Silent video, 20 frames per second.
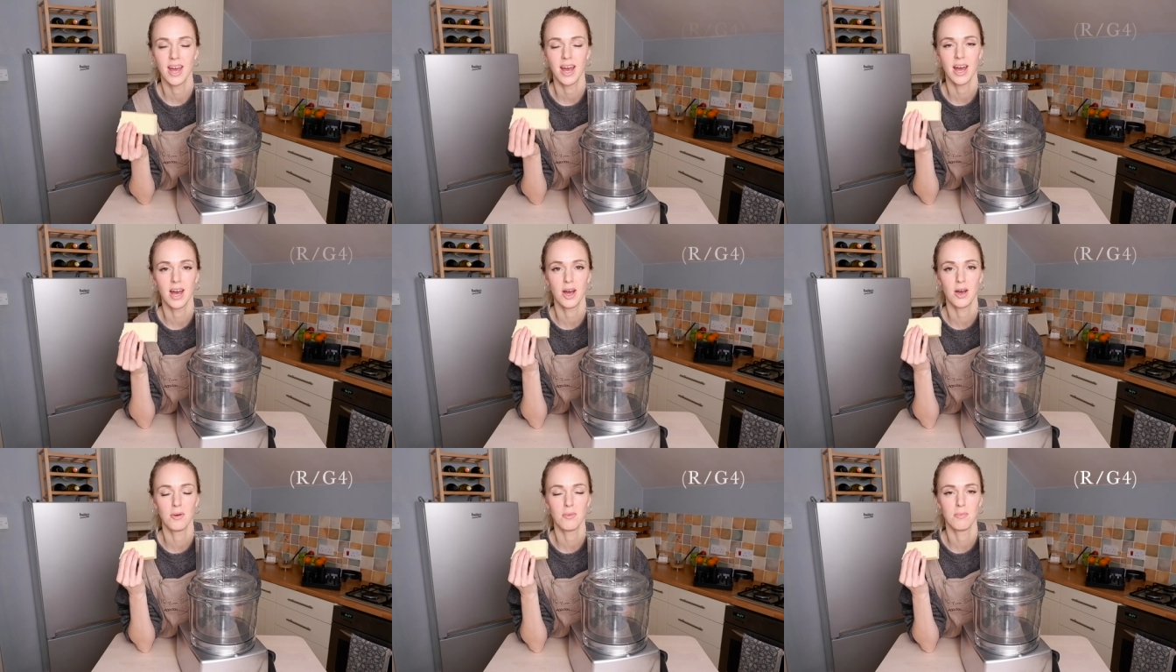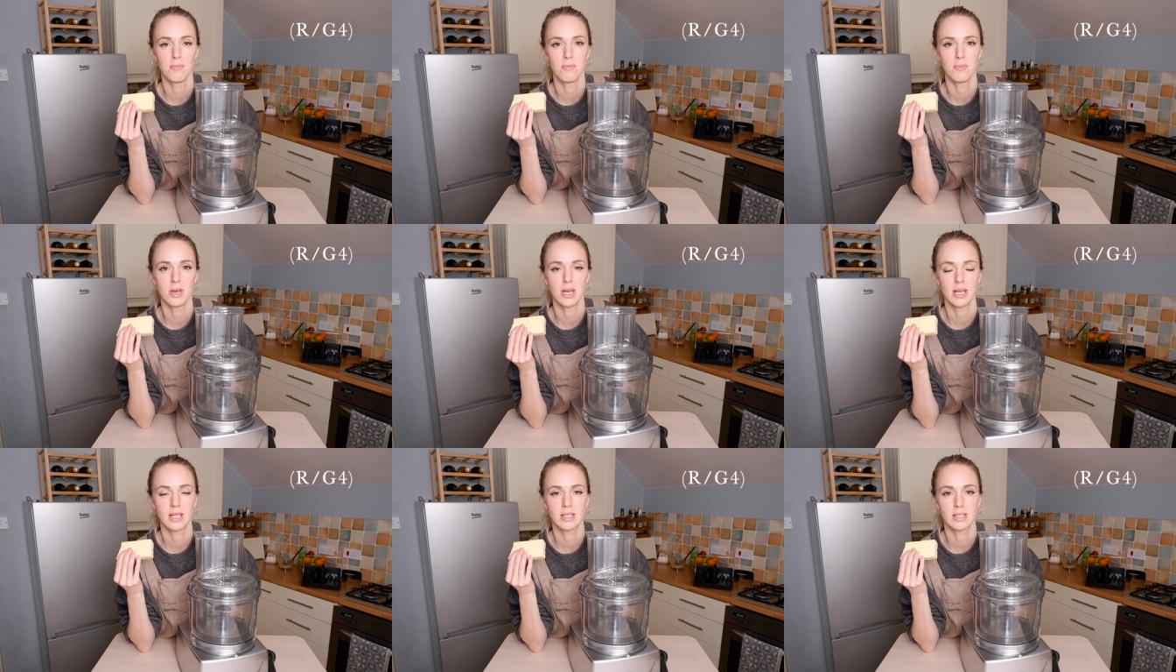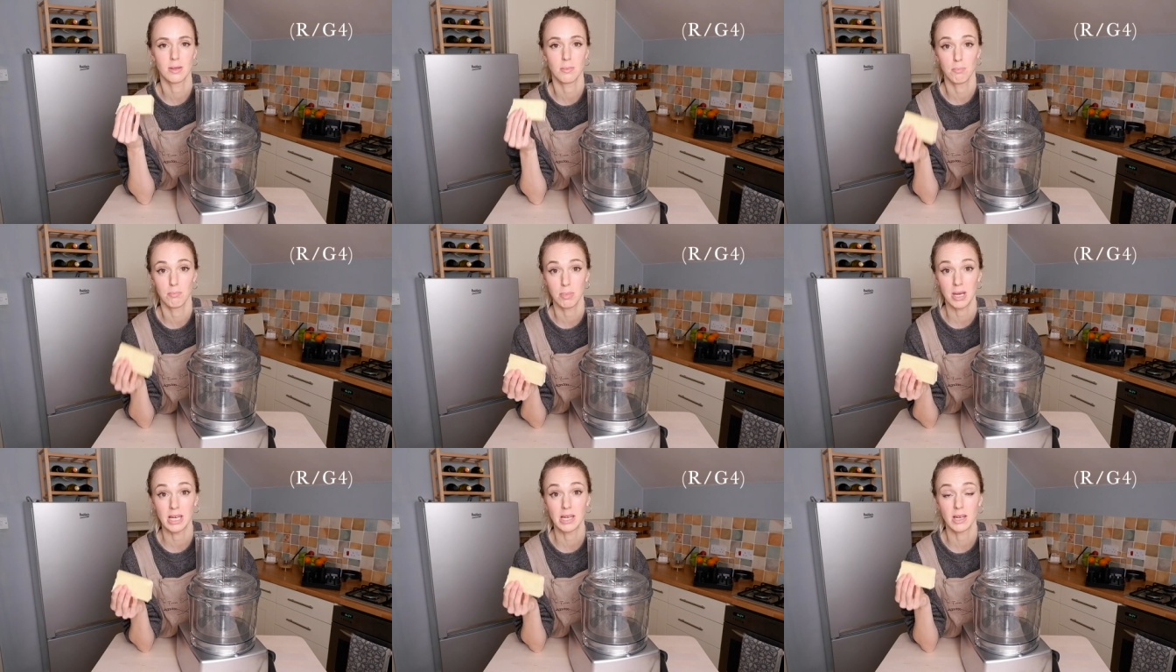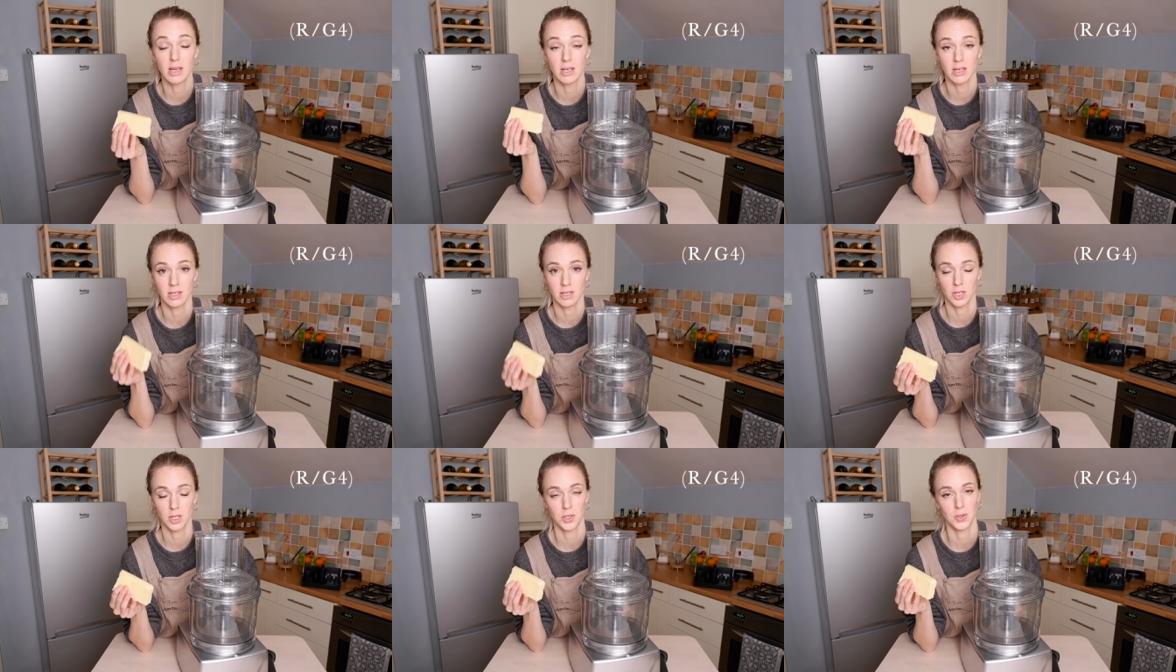it's the
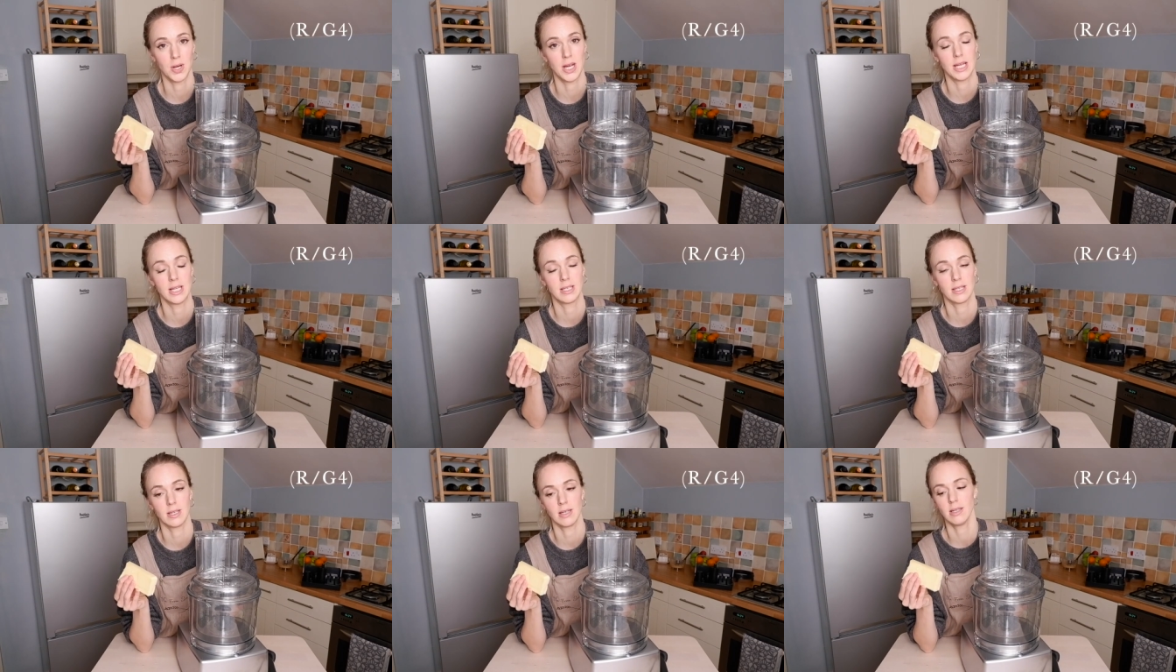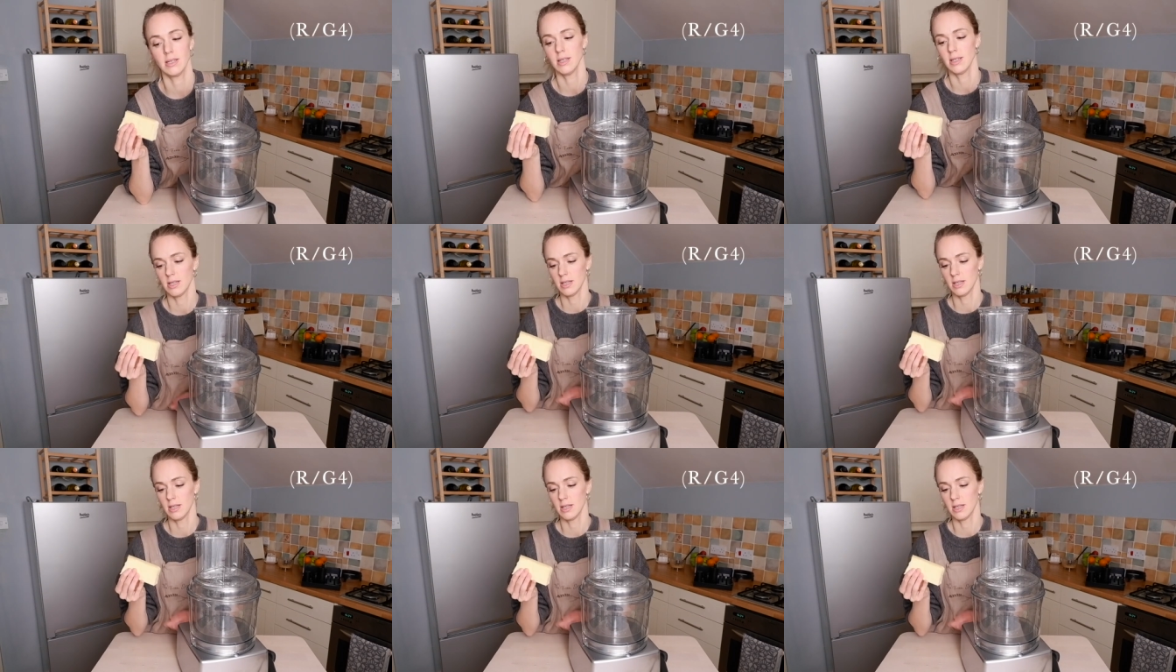bigger grater,